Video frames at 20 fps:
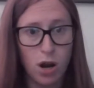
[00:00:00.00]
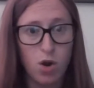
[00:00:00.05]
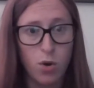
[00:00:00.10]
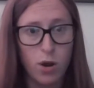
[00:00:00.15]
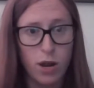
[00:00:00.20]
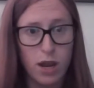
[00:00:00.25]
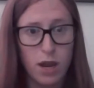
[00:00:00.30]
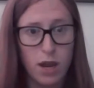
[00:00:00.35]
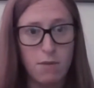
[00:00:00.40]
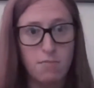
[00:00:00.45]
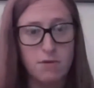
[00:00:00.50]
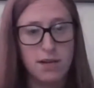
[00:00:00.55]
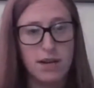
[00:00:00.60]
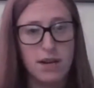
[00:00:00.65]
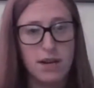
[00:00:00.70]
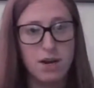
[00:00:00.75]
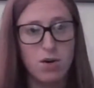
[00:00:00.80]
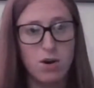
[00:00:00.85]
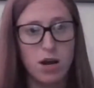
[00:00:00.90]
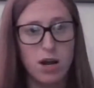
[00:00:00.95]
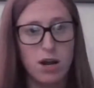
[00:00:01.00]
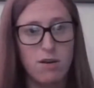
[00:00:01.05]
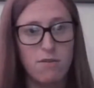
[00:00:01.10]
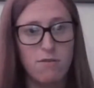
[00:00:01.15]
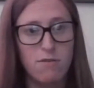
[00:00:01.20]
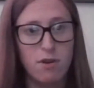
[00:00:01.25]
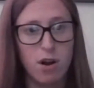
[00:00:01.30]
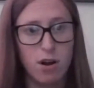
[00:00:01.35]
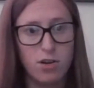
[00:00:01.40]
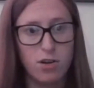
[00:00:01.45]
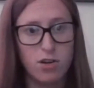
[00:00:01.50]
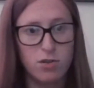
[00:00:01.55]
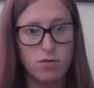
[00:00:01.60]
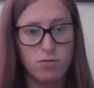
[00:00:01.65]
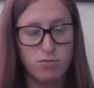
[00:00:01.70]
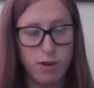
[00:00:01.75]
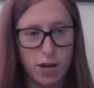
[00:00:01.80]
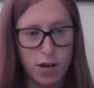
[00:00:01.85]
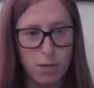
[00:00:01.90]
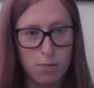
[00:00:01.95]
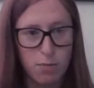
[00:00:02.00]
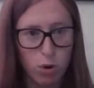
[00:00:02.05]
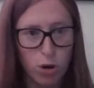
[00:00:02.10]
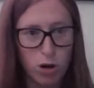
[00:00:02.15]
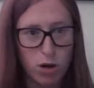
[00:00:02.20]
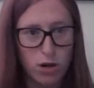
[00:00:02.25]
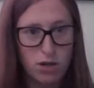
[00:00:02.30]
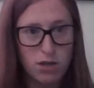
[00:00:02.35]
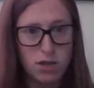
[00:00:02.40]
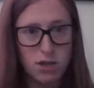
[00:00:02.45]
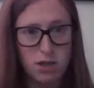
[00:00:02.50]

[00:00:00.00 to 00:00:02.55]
OEMs now have hydrogen-ready boilers